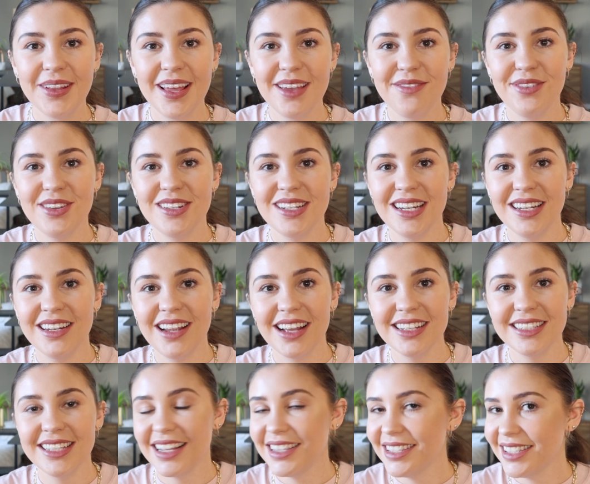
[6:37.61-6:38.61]
if you did
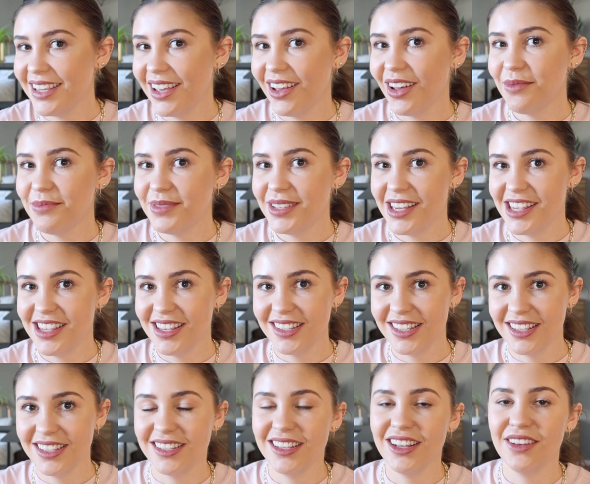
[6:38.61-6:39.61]
like dancing competitions
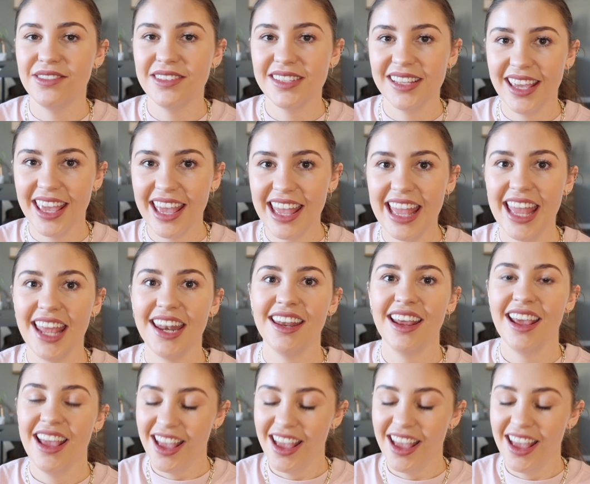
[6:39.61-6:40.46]
and stuff as a kid,